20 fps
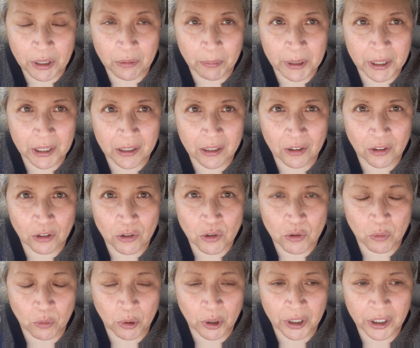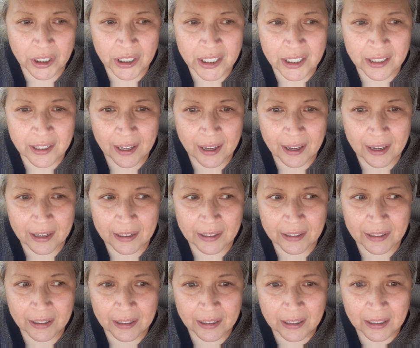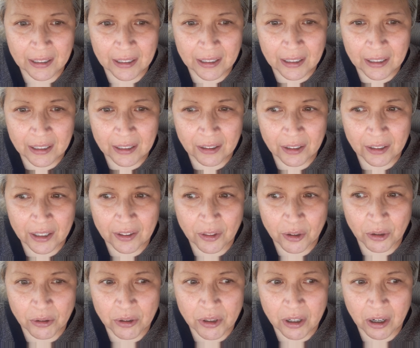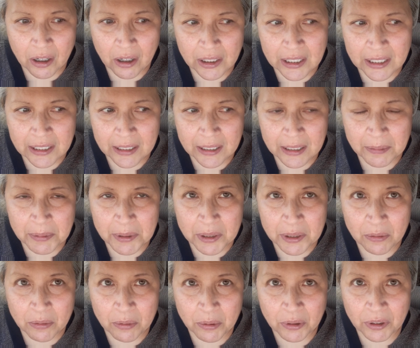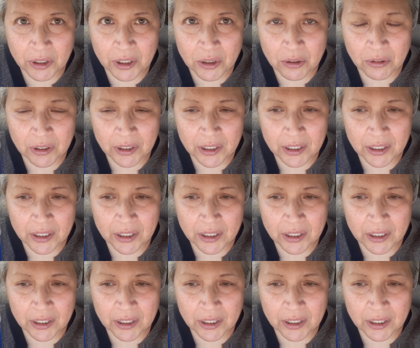when you put it in those words and in those concepts, you really